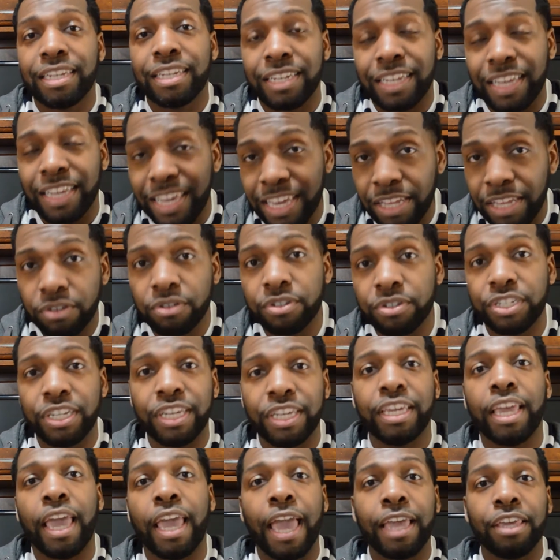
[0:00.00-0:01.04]

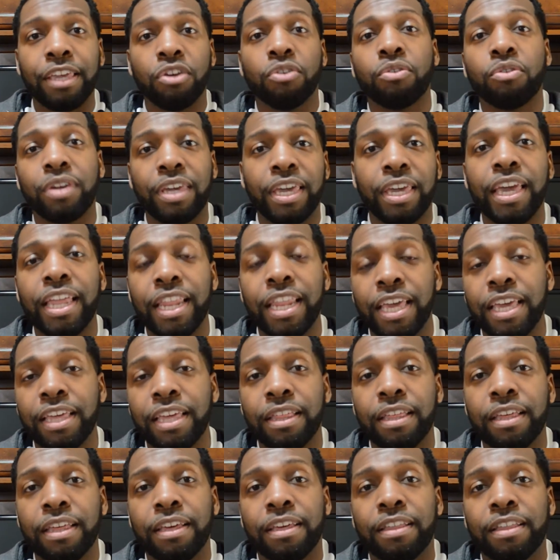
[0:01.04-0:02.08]
energy and you're
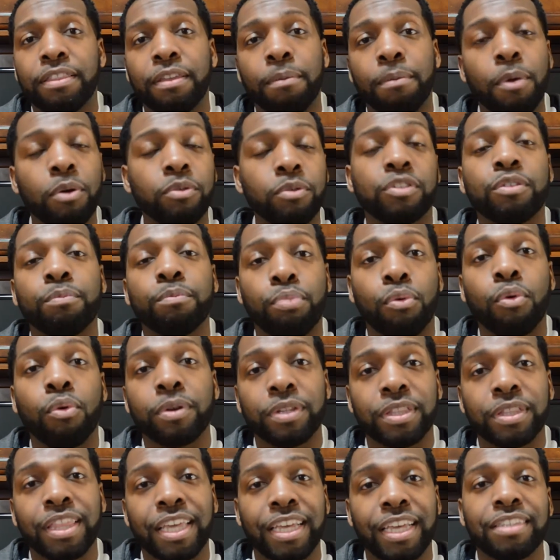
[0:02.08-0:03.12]
getting the most
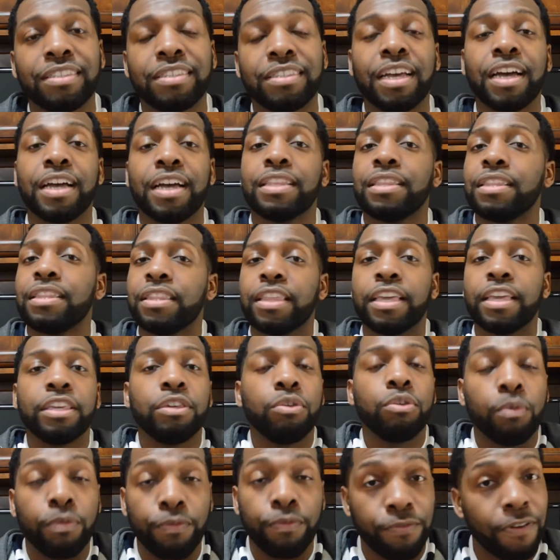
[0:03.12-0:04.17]
important things done, then
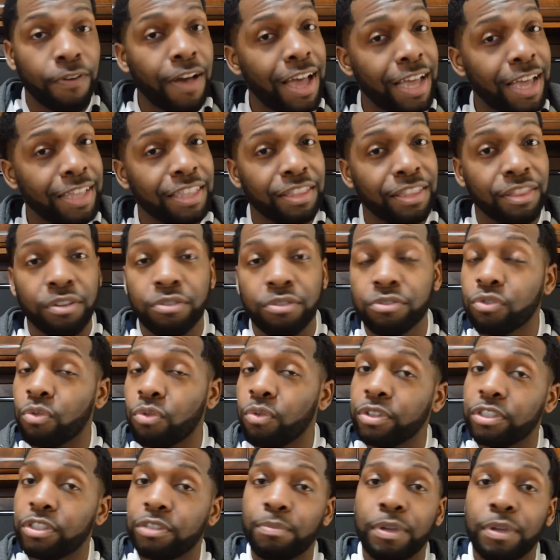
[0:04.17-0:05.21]
you'll find that there's
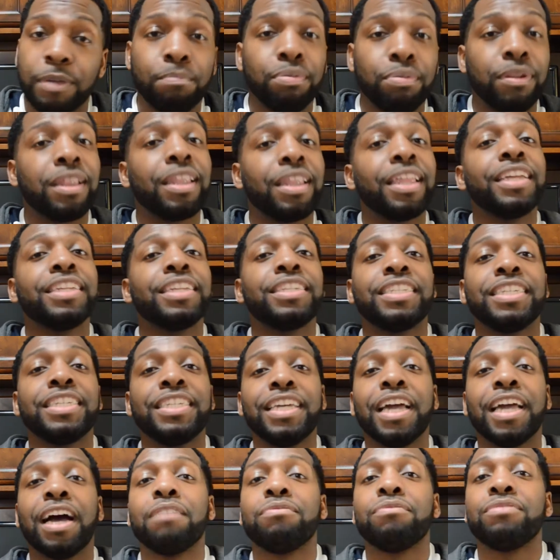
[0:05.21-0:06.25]
going to be
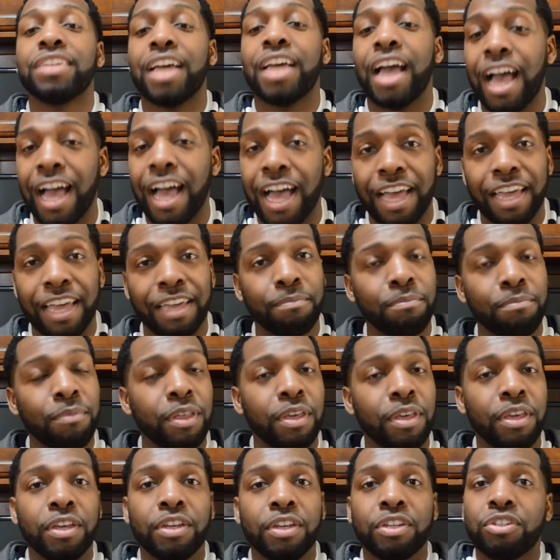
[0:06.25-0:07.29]
plenty of time
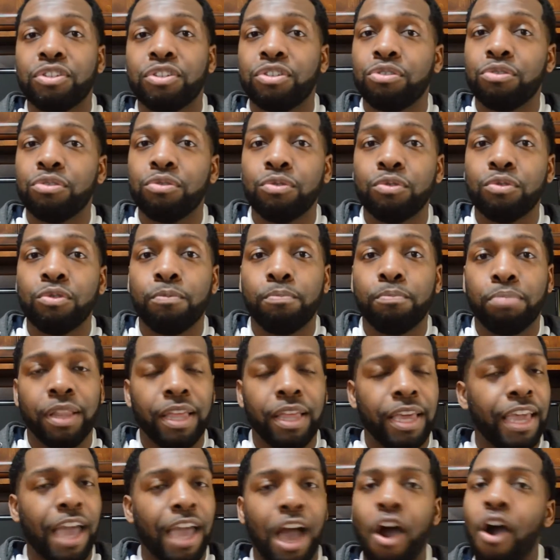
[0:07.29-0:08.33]
to
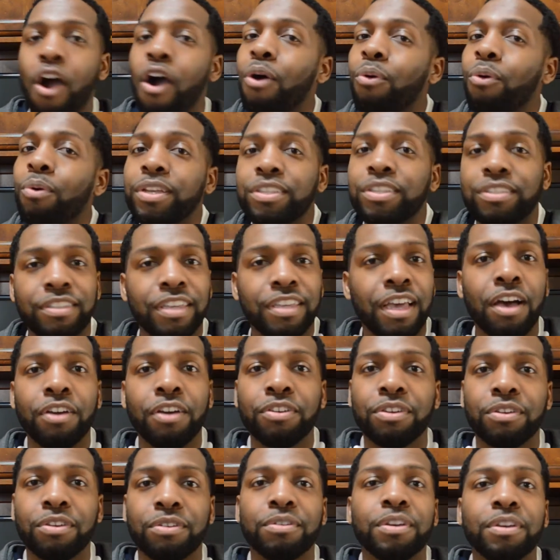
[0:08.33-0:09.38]
play. I always tell
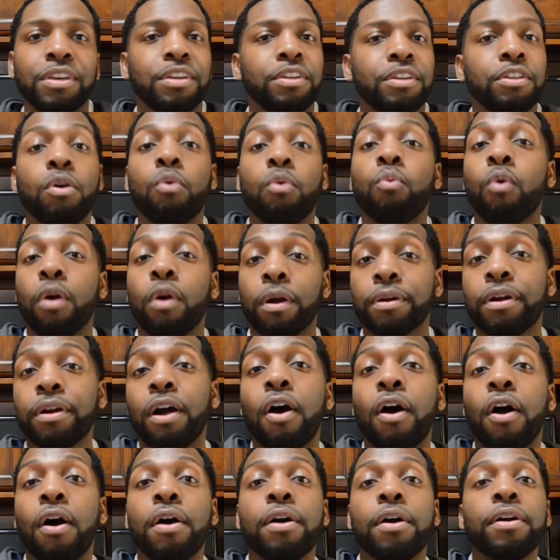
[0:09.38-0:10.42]
you, you know, work
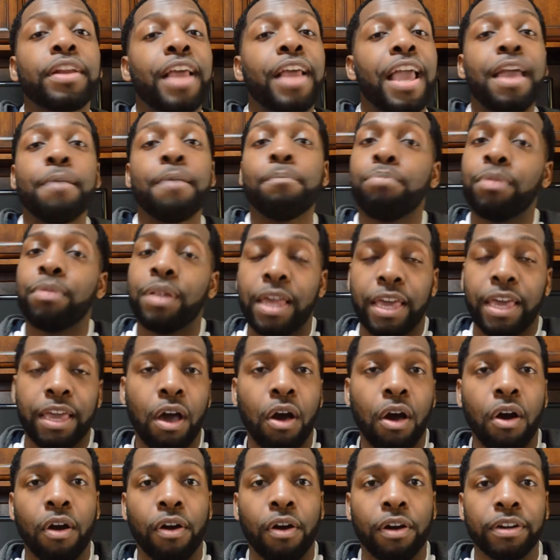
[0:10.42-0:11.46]
hard and play
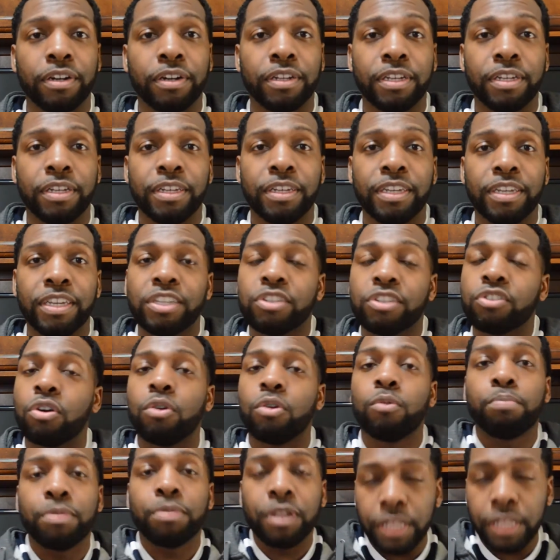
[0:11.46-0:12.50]
hard.
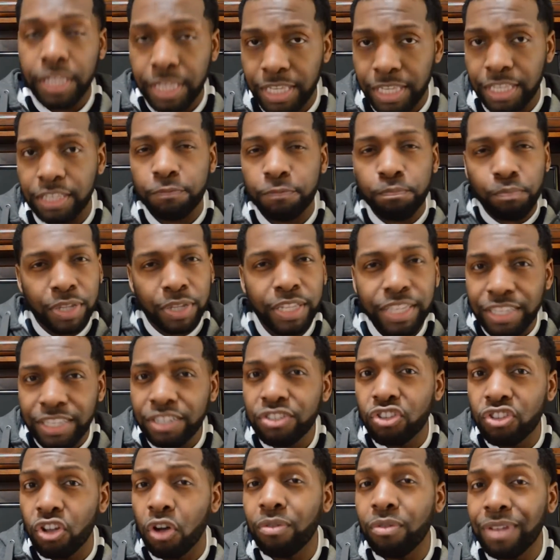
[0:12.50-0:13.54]
So please,
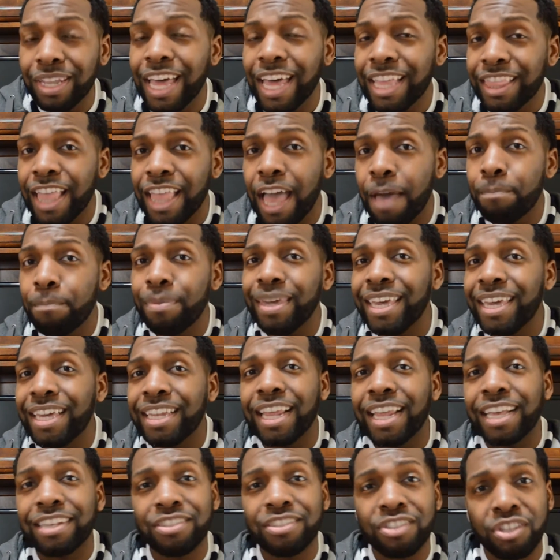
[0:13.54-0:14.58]
please don't let that be
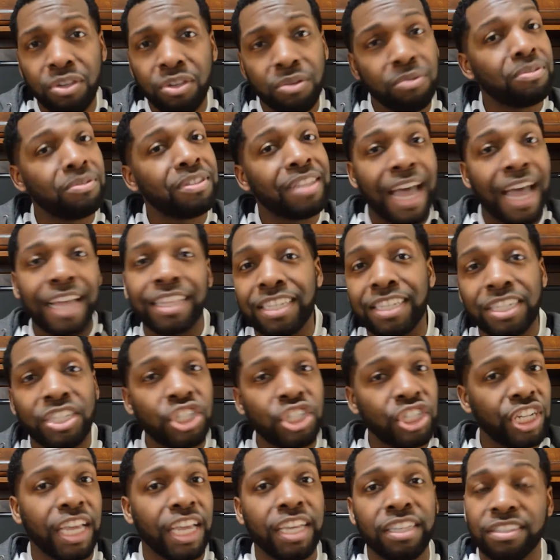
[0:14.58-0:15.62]
an excuse not to
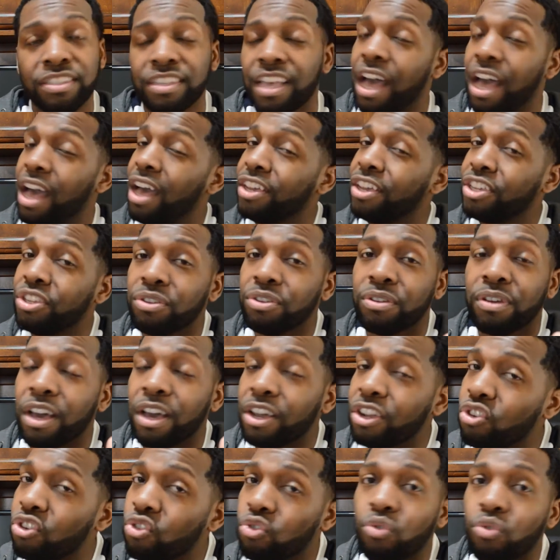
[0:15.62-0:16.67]
chase a,
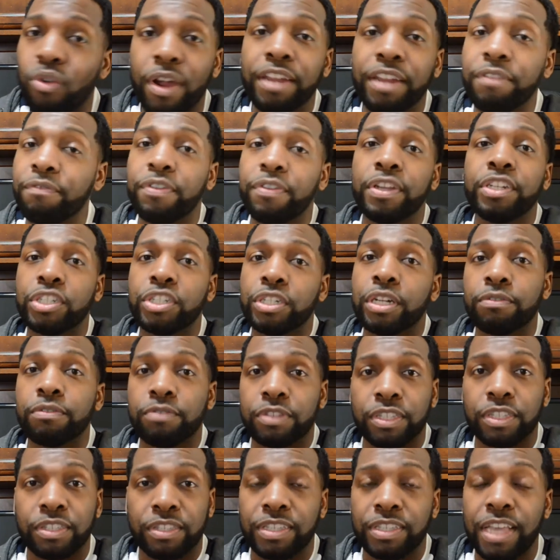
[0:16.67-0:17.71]
a great vision of
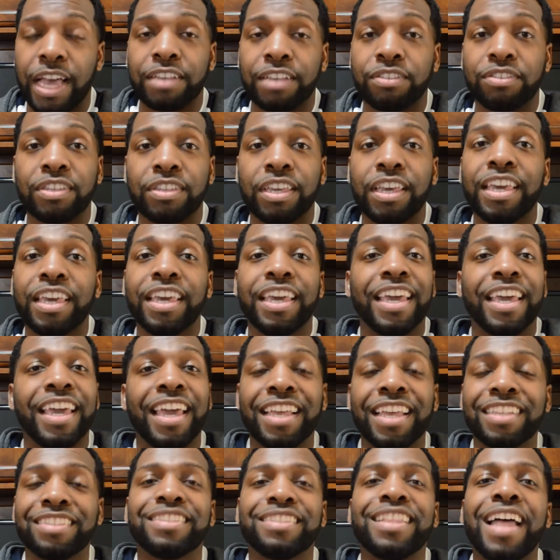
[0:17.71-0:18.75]
success.
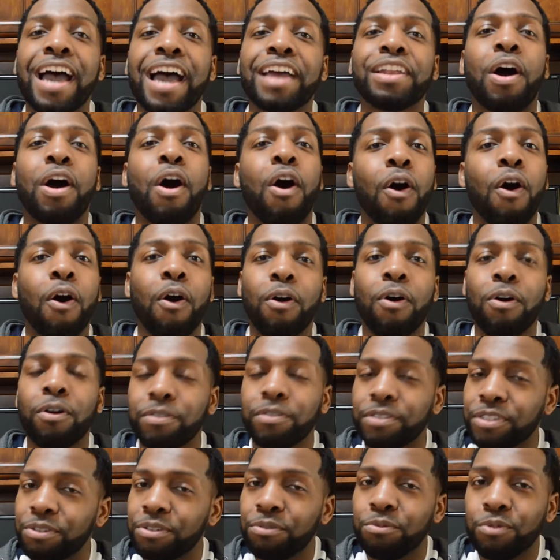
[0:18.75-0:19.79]
It's not
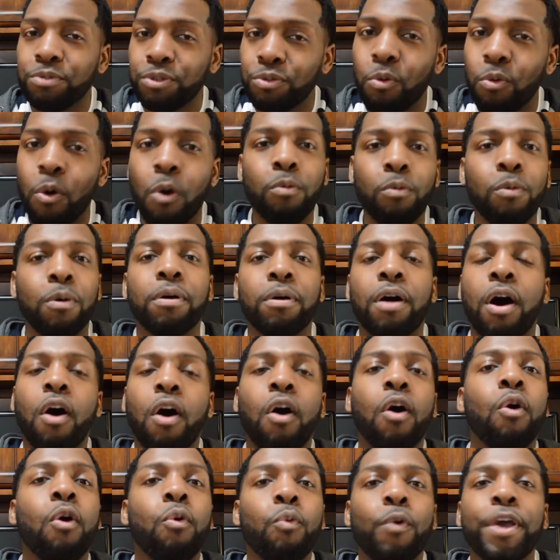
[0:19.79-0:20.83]
all, you, you won't
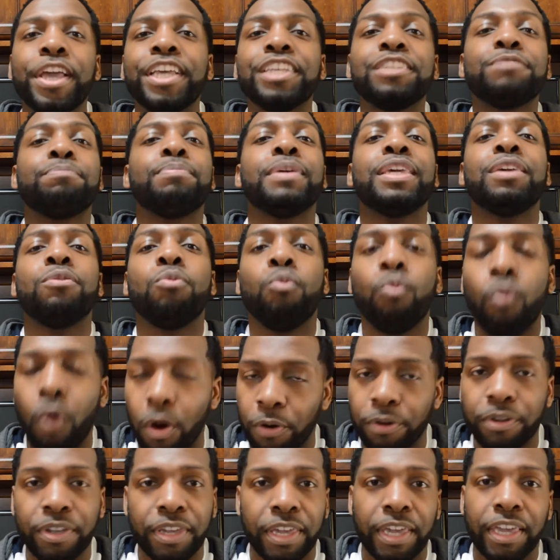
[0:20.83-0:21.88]
always be
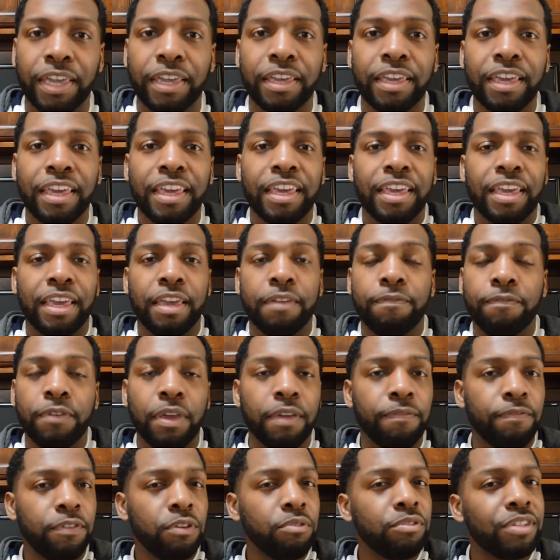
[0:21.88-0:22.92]
working if,
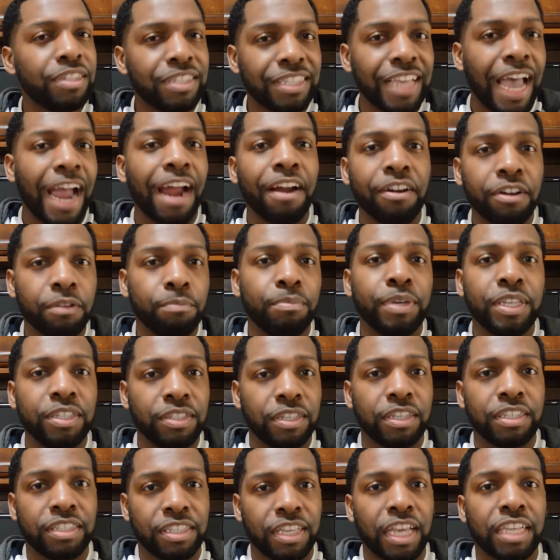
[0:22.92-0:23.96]
if you desire to be
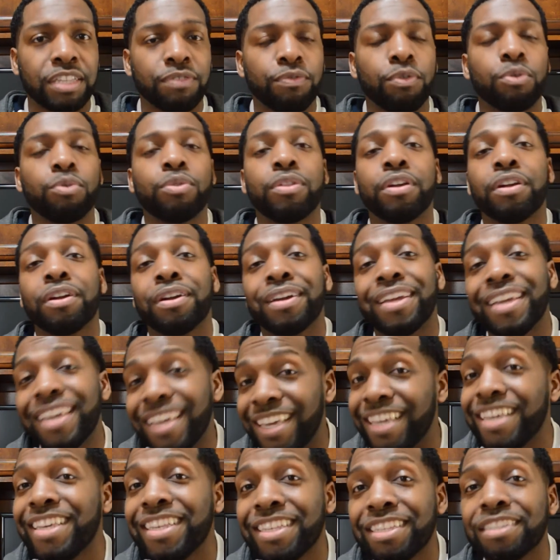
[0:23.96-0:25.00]
successful. There
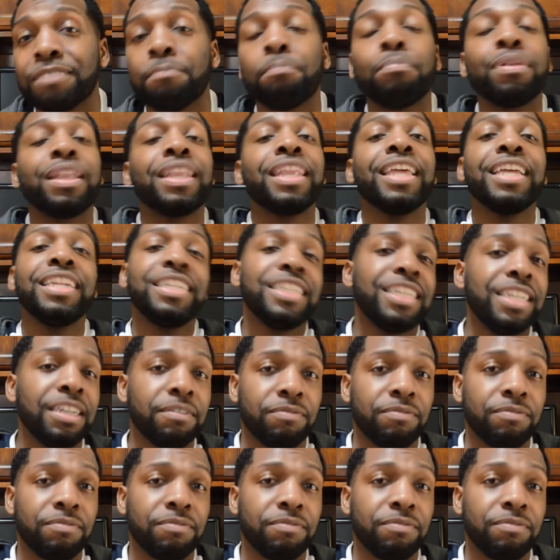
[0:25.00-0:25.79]
is plenty of